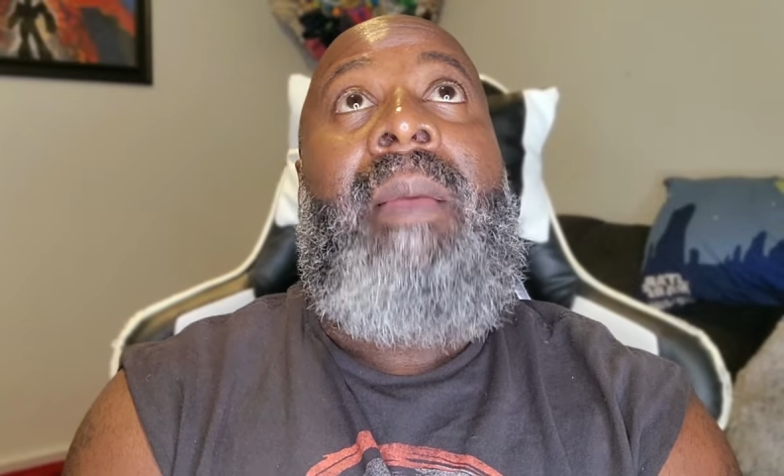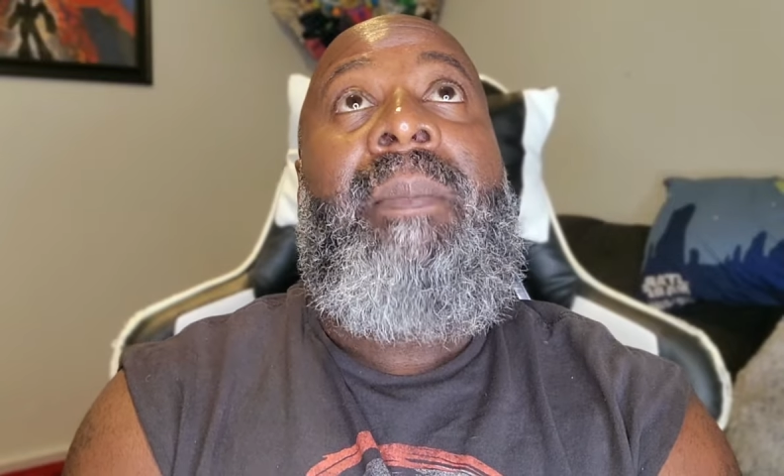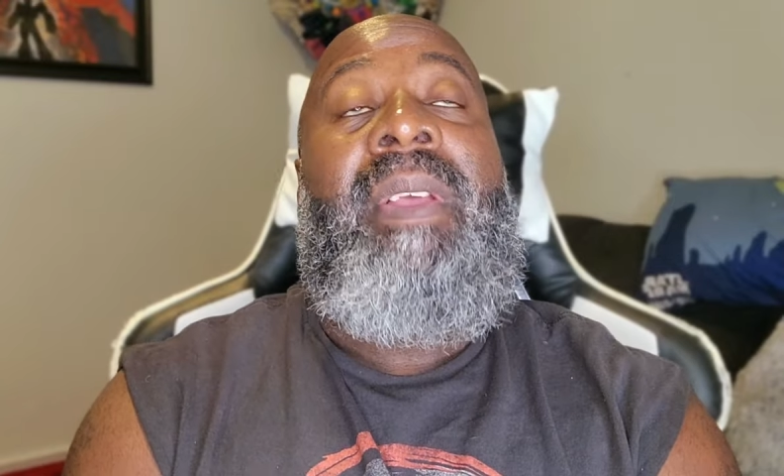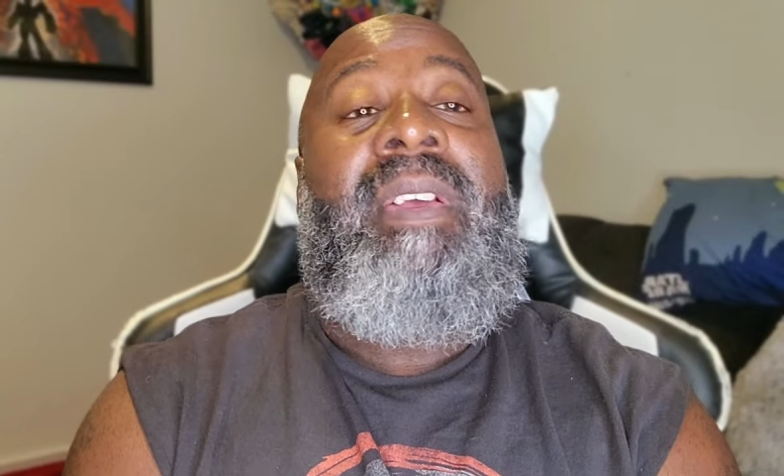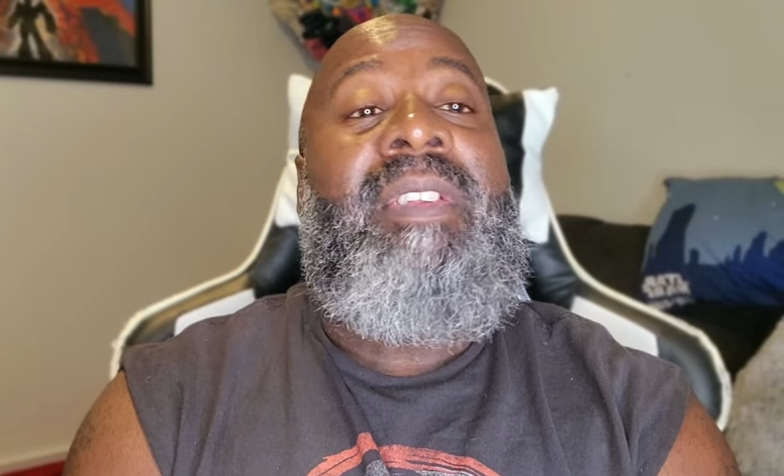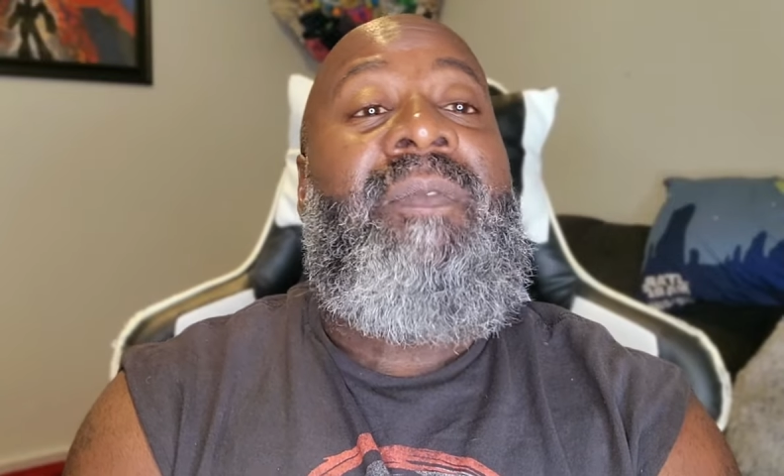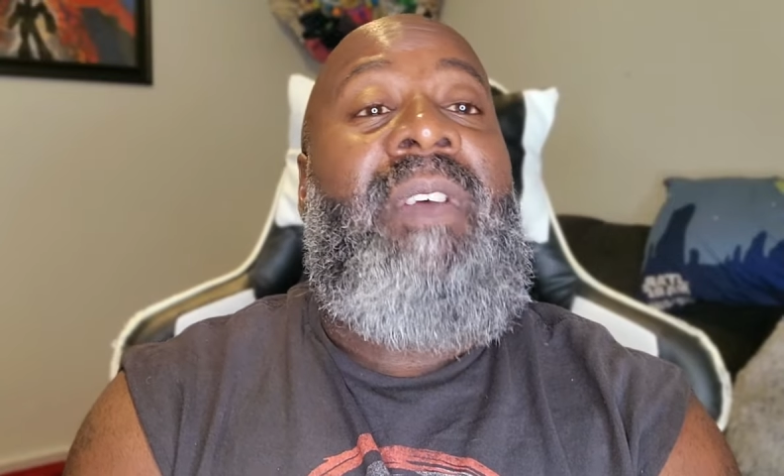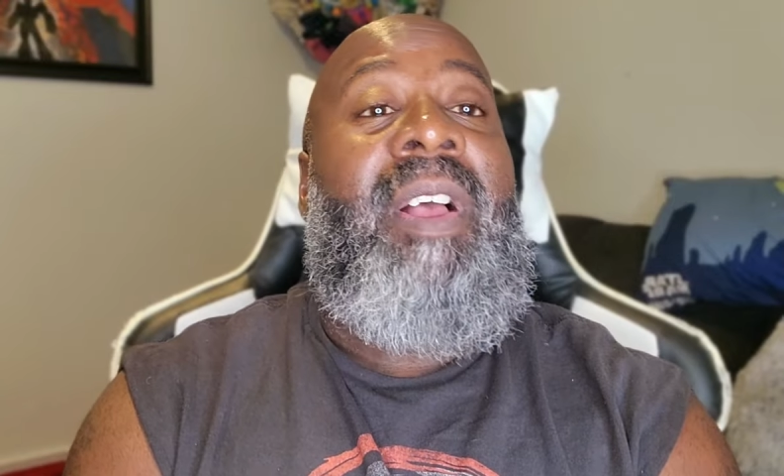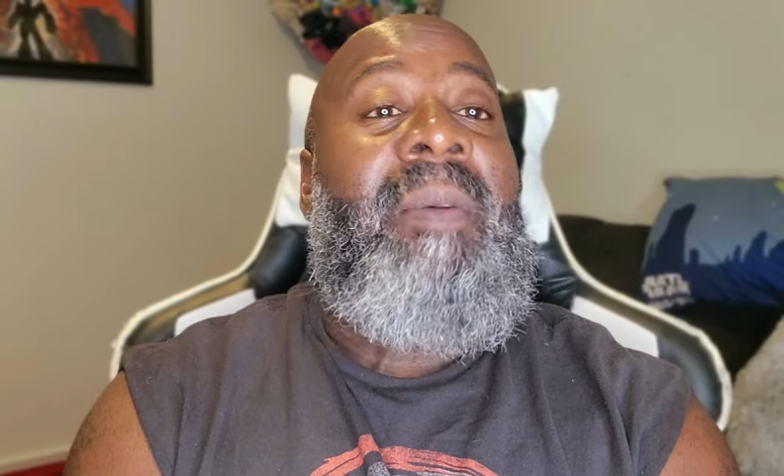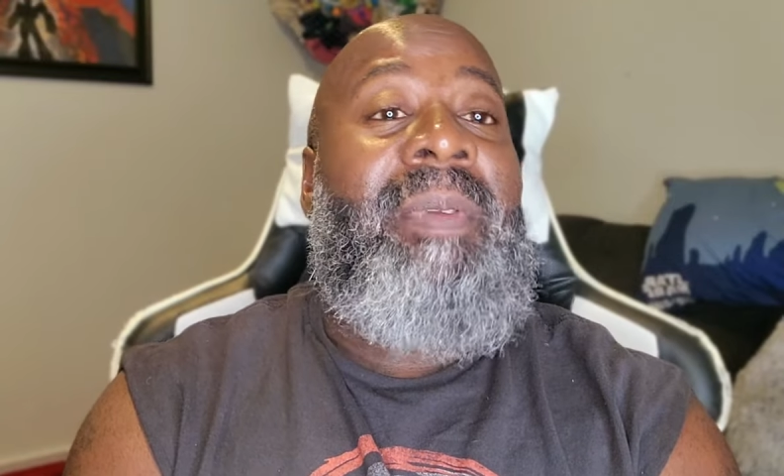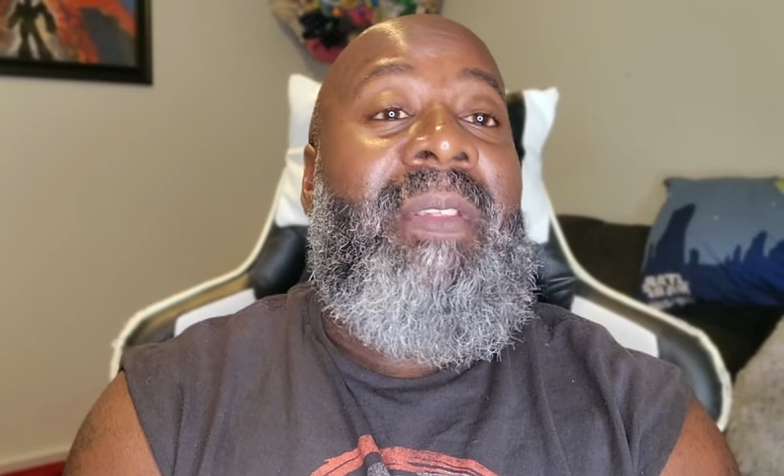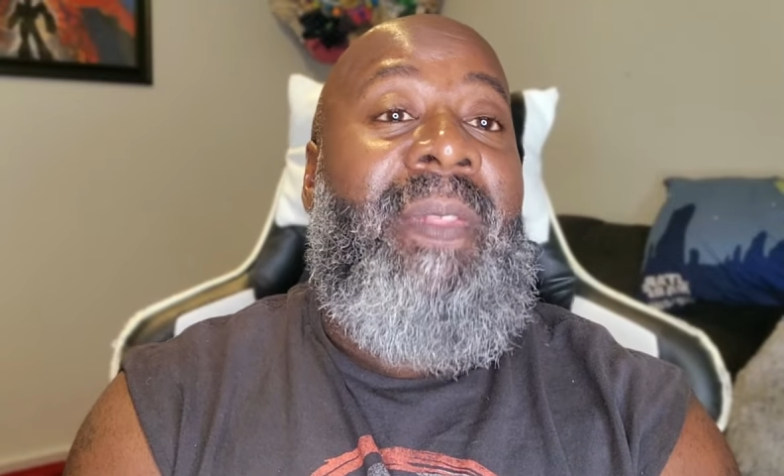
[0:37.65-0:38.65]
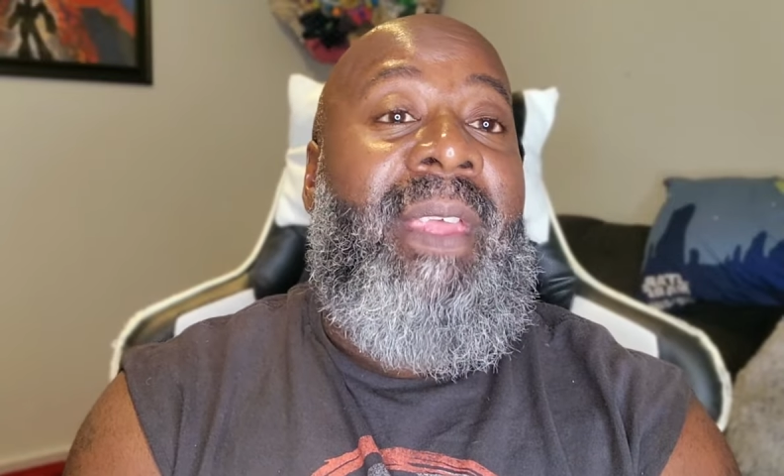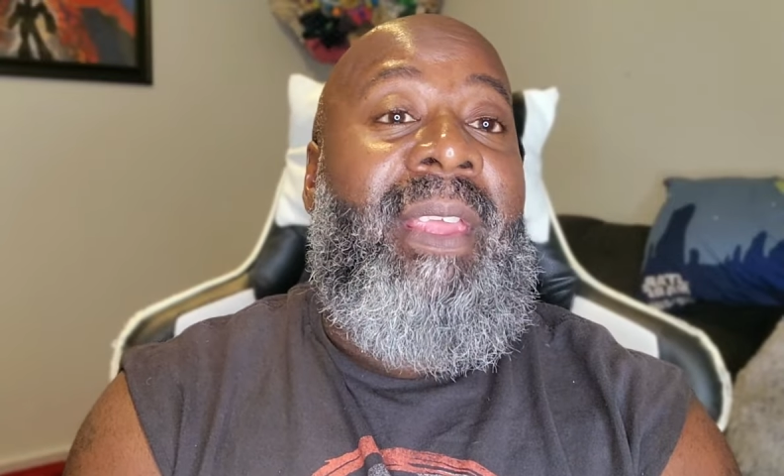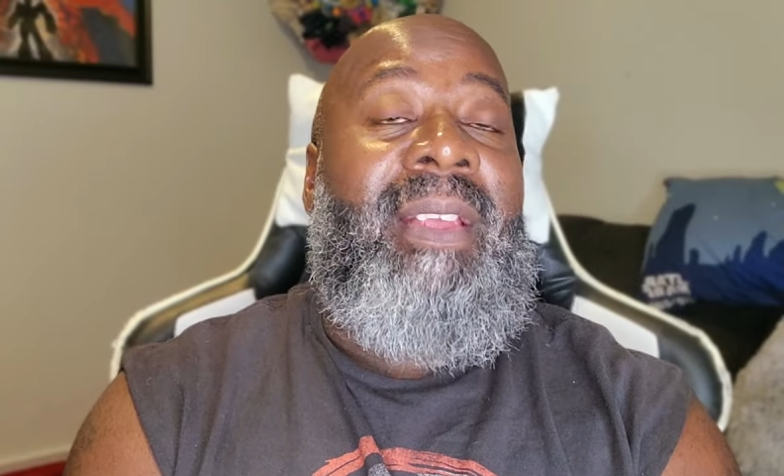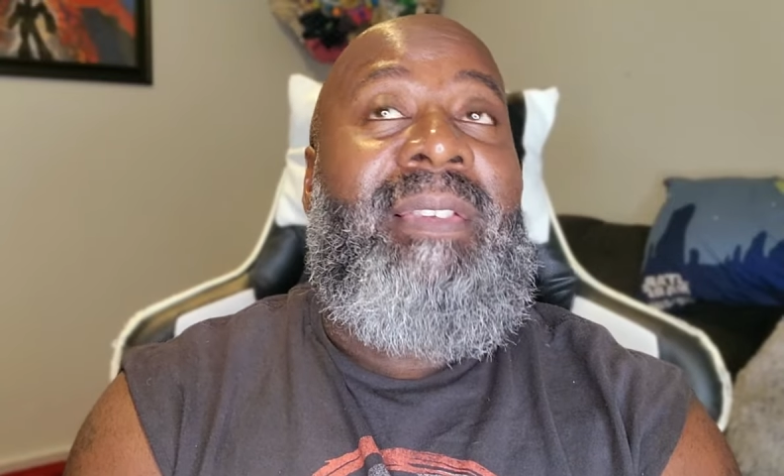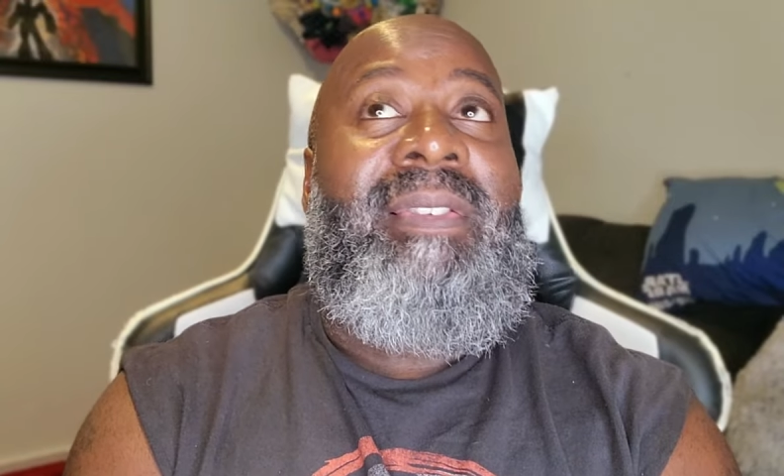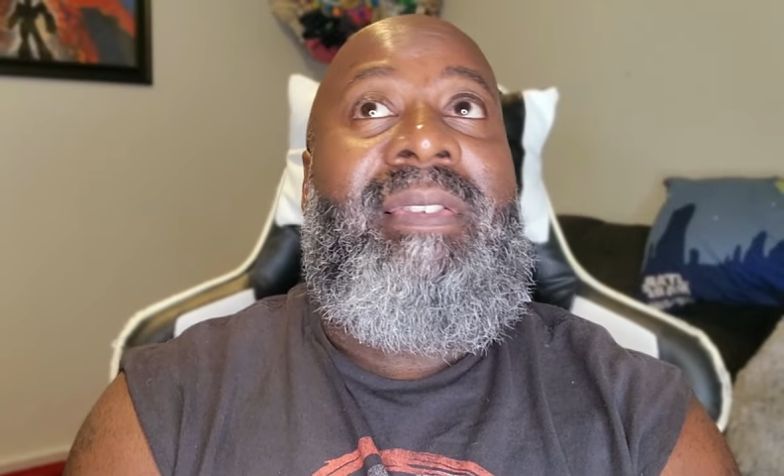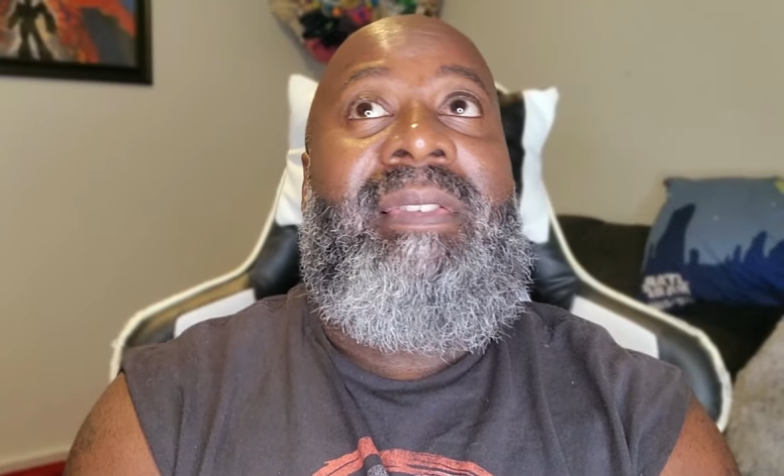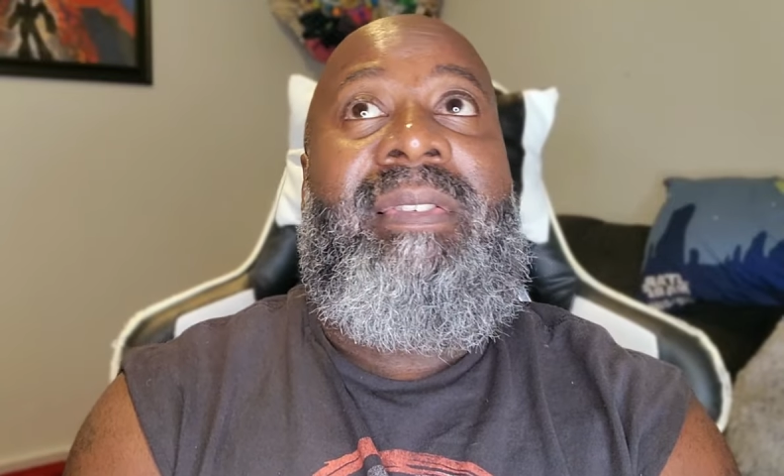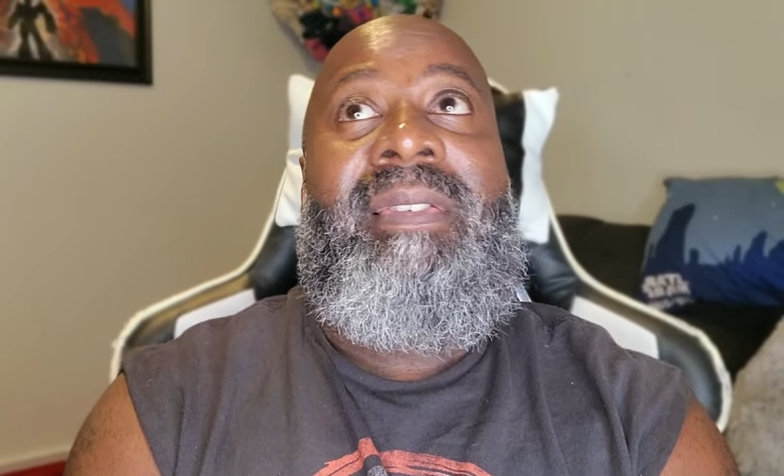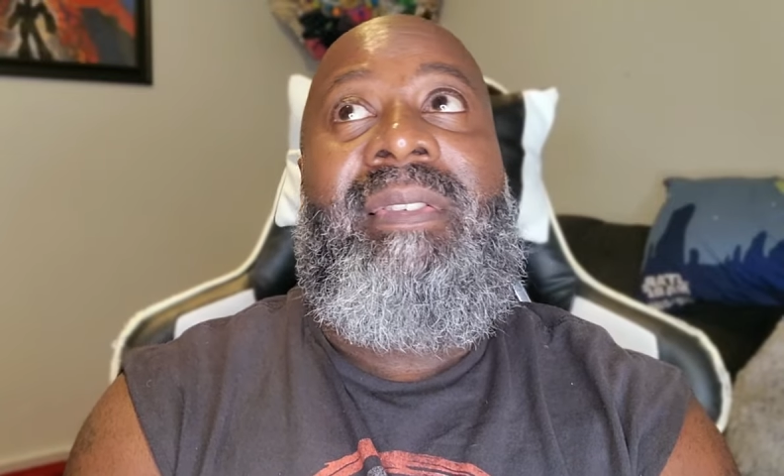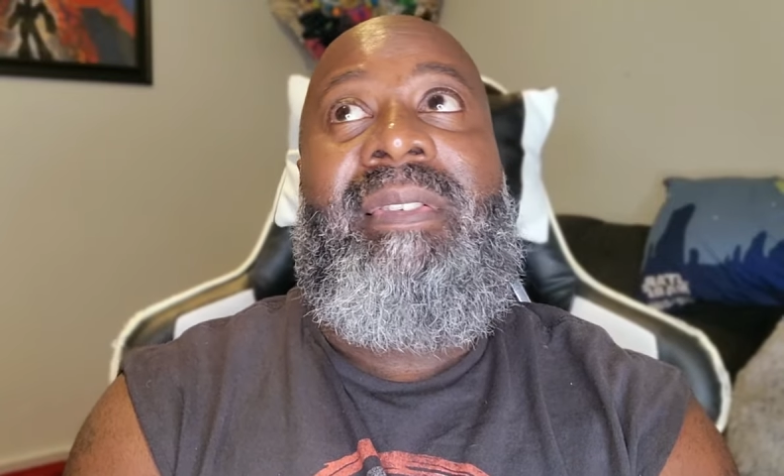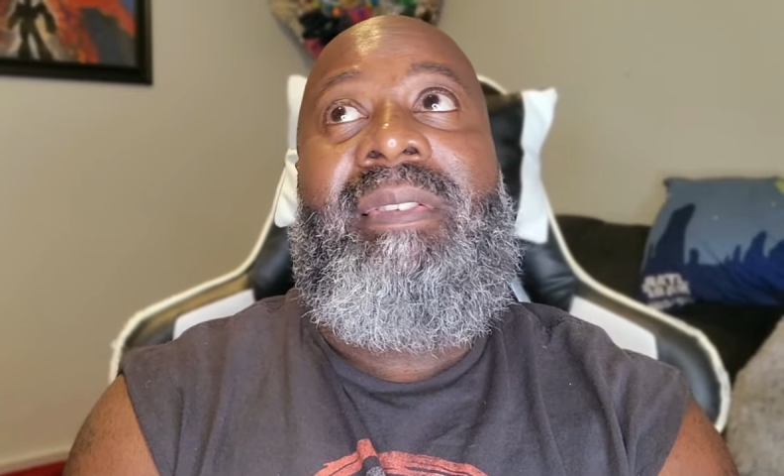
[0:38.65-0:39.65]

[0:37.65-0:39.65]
because of a couple of things.